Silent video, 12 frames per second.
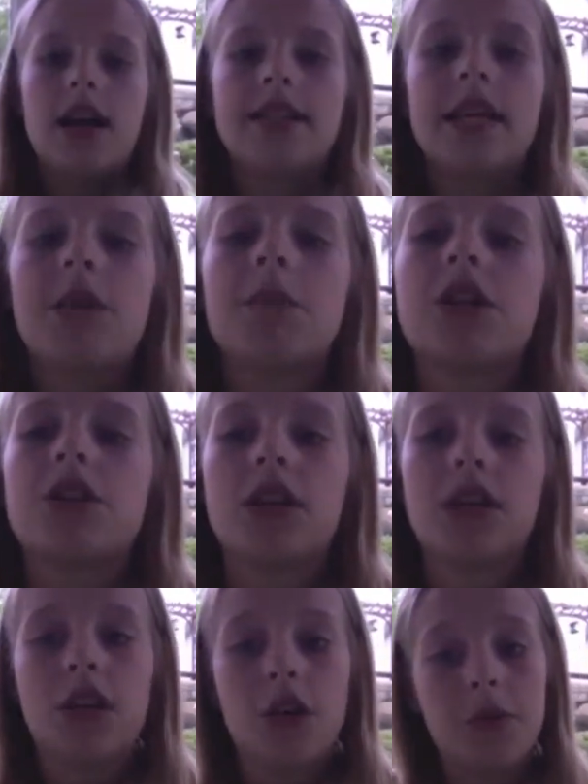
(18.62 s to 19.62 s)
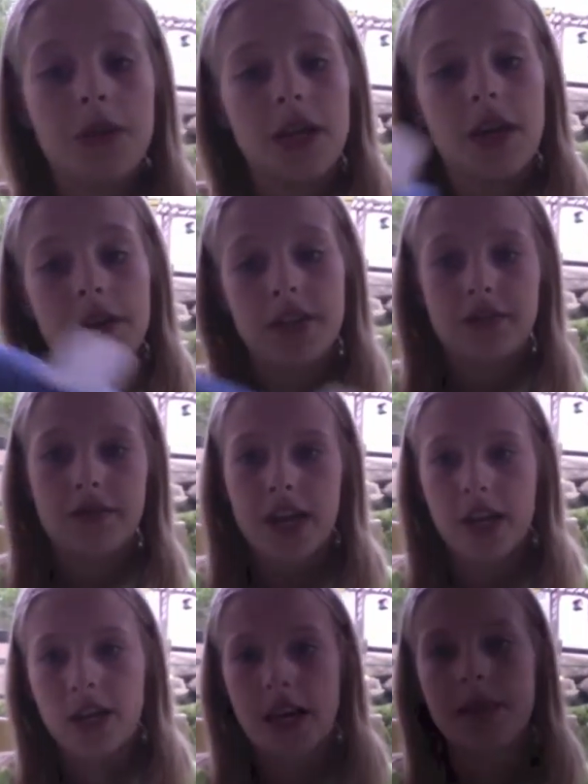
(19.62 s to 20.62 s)
a tape measure, and an open area to fly
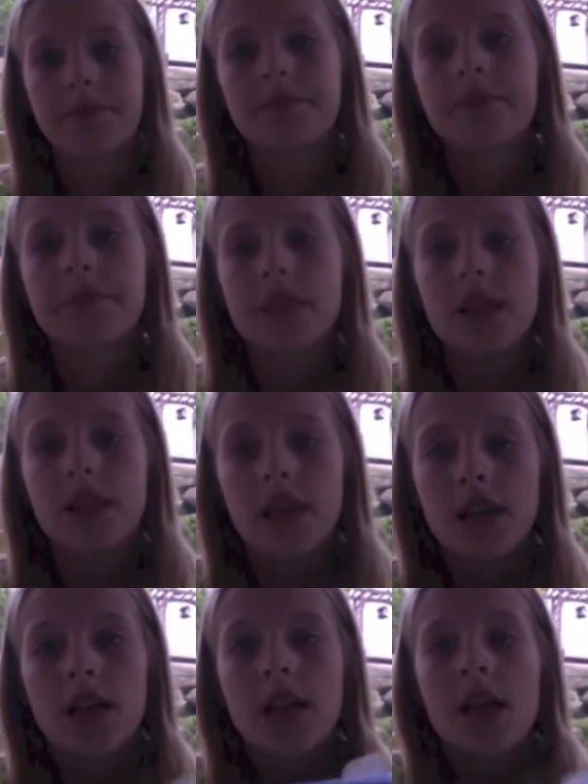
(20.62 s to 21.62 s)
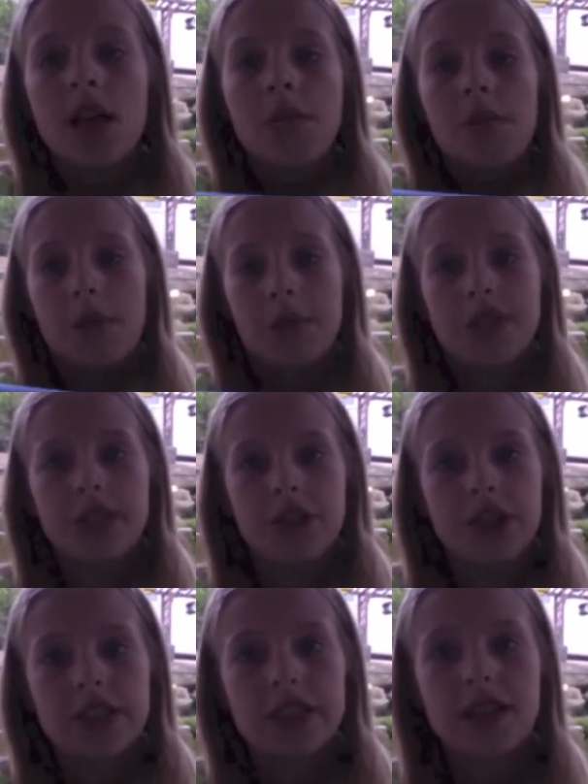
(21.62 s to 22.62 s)
your kite. My
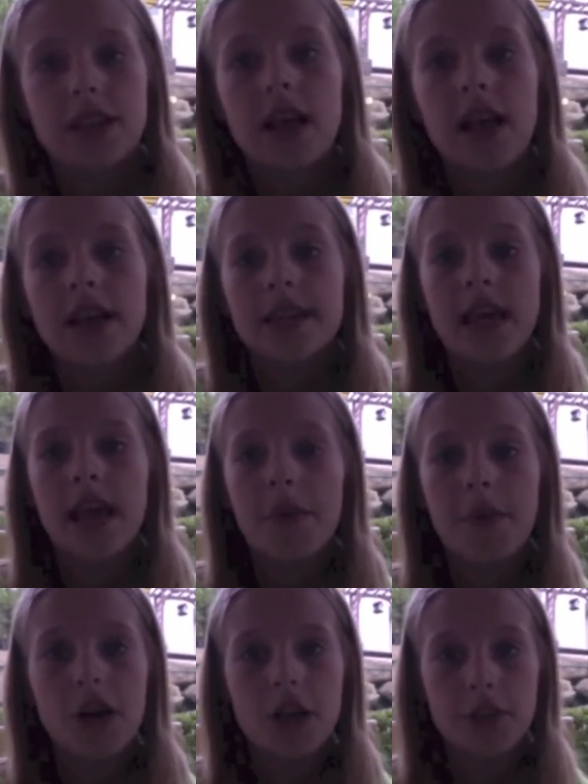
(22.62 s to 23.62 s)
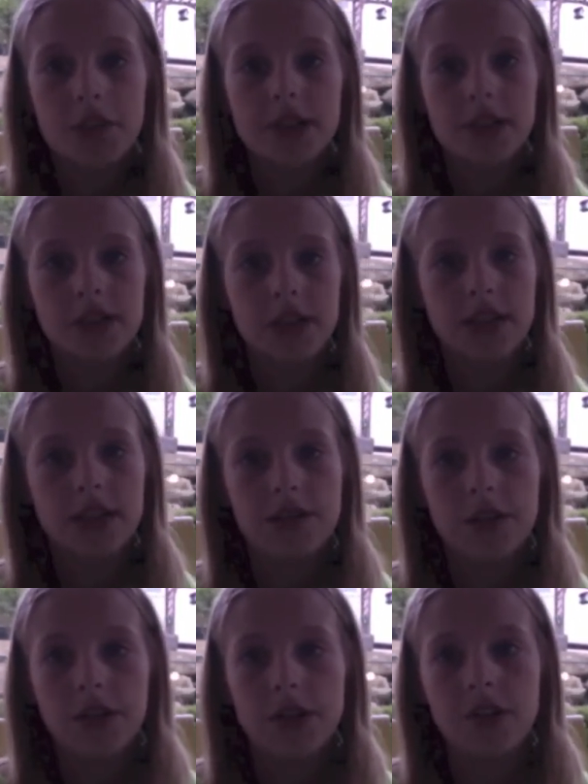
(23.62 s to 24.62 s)
procedures. Set up all your materials
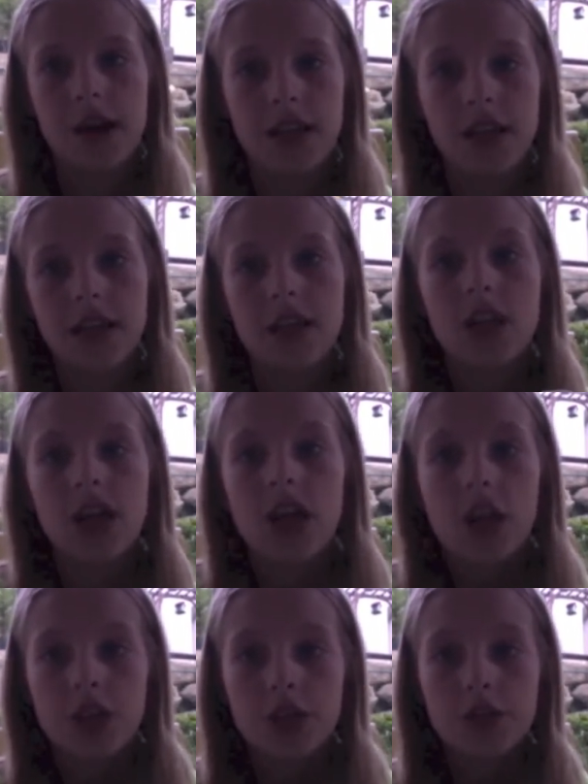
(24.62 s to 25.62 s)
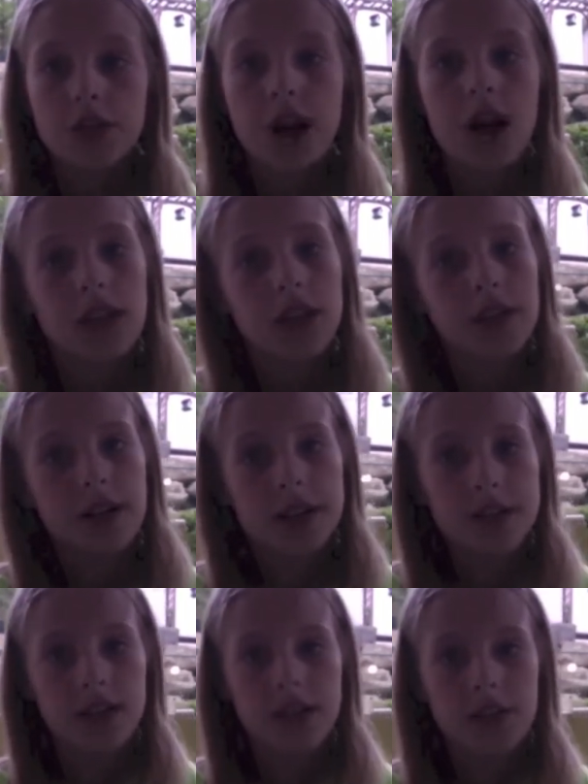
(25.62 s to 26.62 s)
for your rocket. Use a hot glue gun
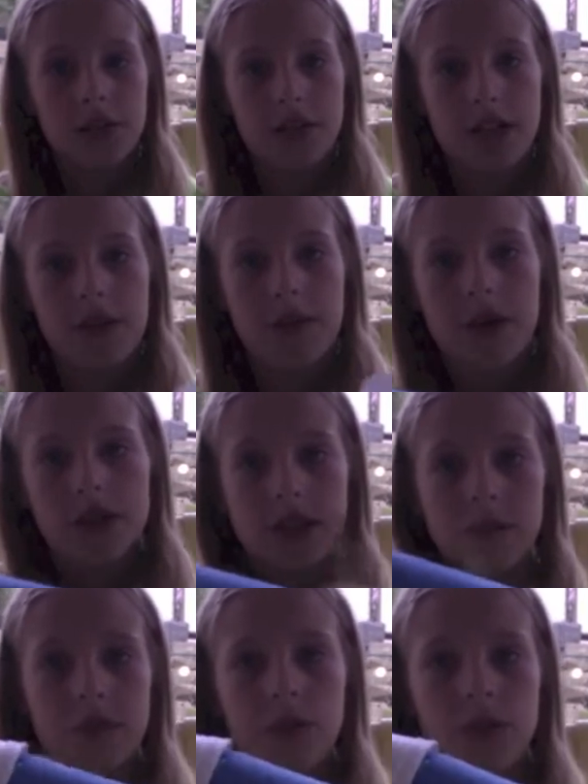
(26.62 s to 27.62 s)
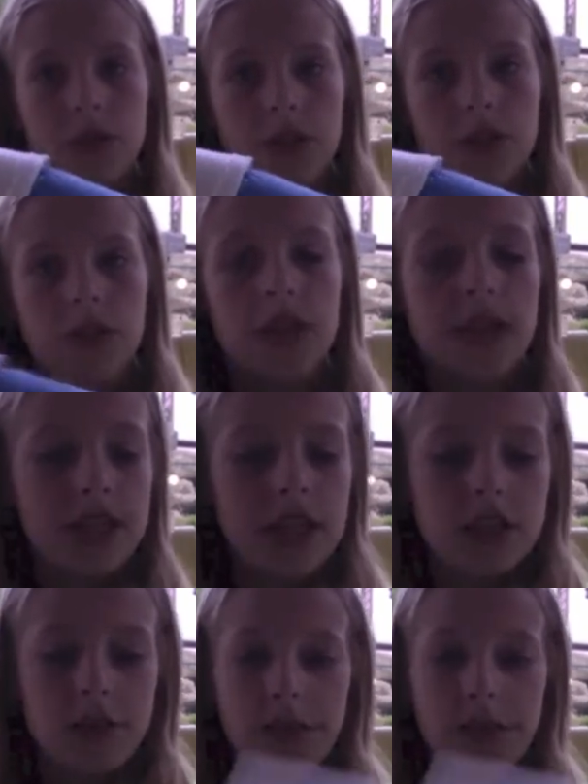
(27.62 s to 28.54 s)
to glue the cup onto the pool noodle. They should